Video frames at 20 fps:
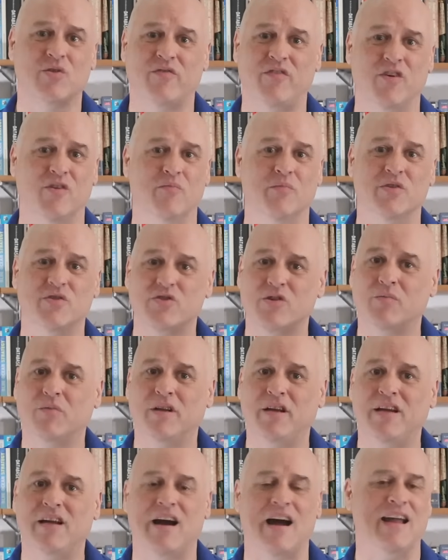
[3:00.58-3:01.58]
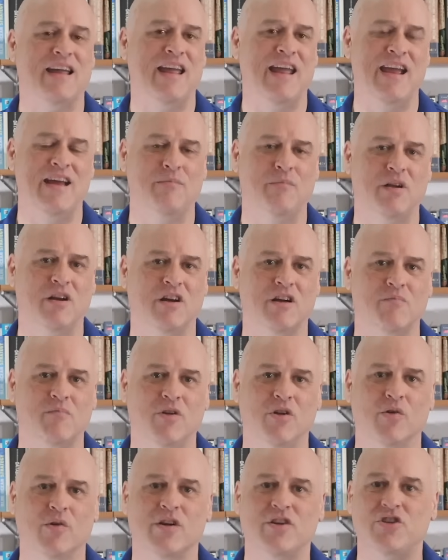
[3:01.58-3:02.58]
or fail miserably. I can't beat a
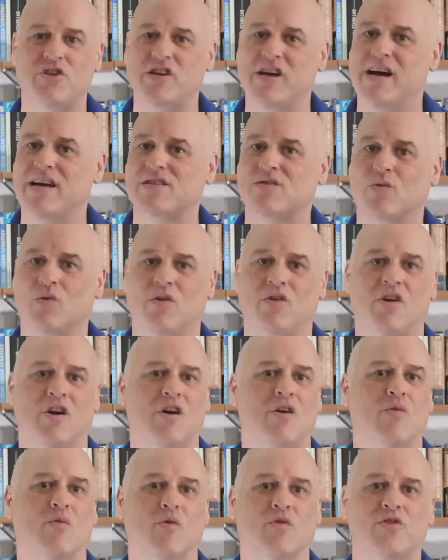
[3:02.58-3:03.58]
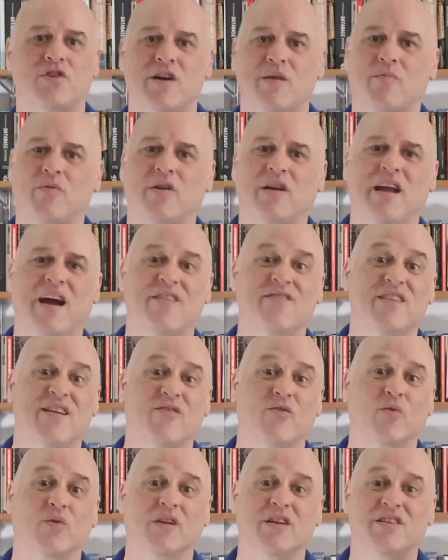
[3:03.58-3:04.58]
computer at chess or Go or Jeopardy. I've
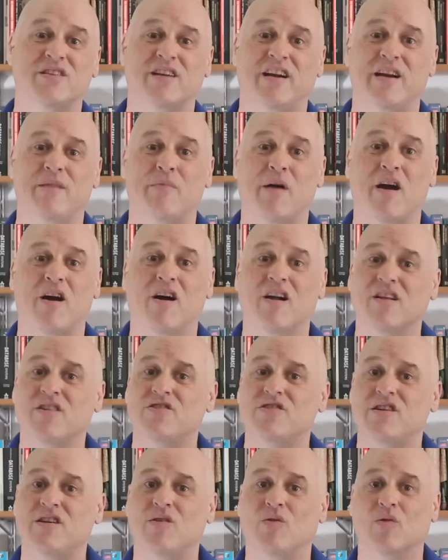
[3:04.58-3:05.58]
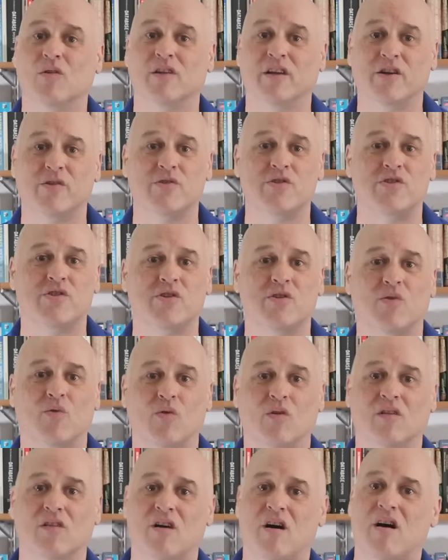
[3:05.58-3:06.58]
never really studied biology or literature
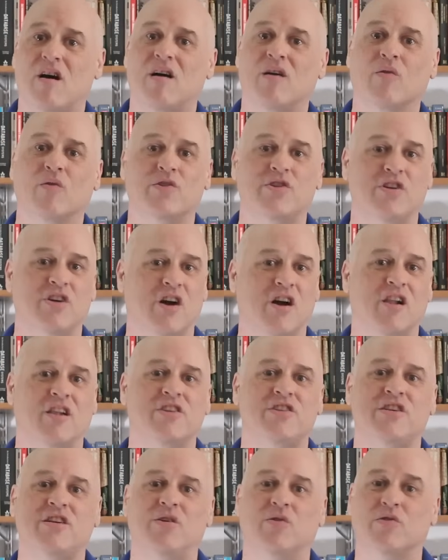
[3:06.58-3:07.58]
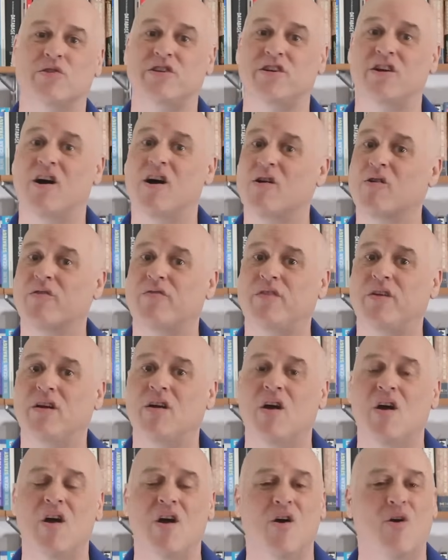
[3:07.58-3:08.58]
or law or geology or geography
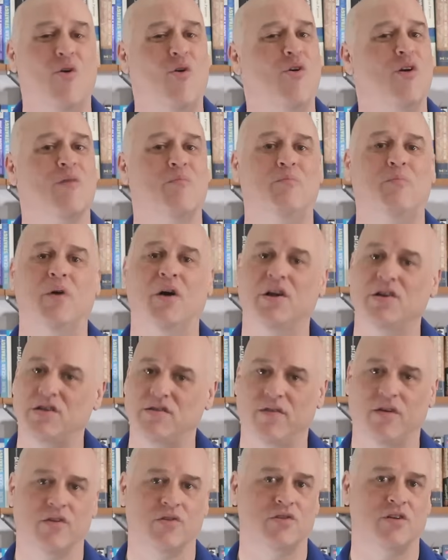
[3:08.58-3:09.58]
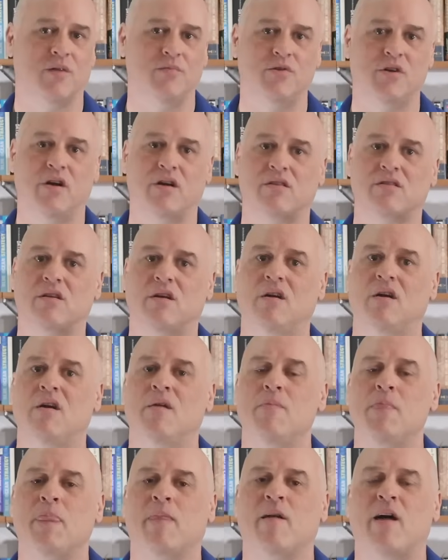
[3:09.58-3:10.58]
or a bunch of other subjects.
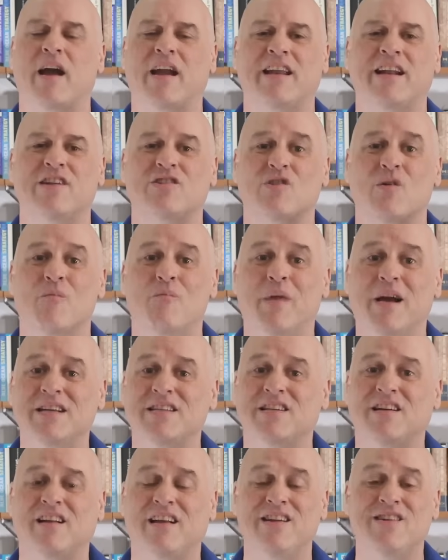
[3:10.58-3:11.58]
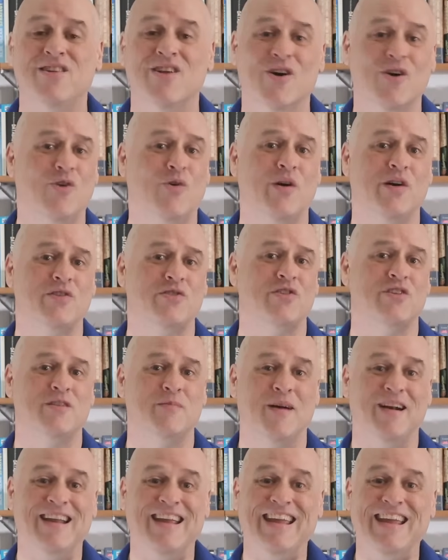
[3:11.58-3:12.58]
I can answer basically no questions
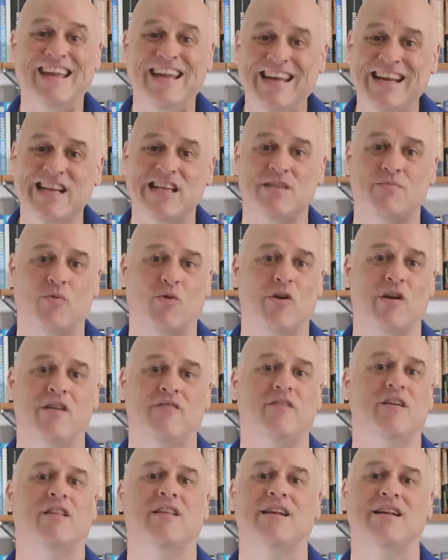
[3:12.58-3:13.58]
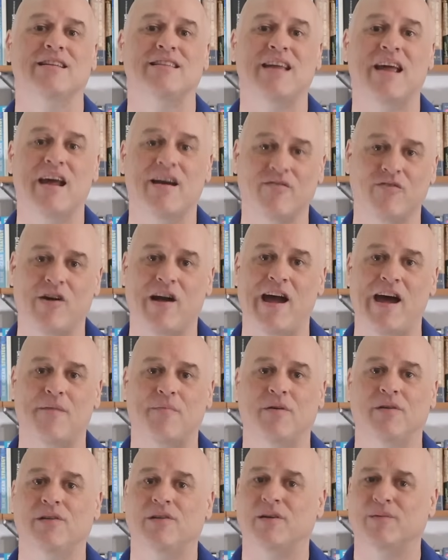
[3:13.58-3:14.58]
about any sporting event that has ever
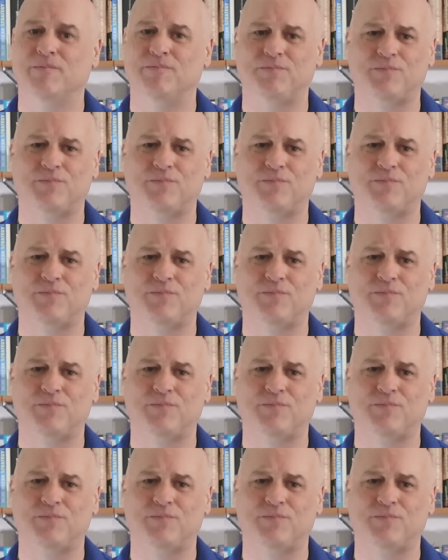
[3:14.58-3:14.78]
happened.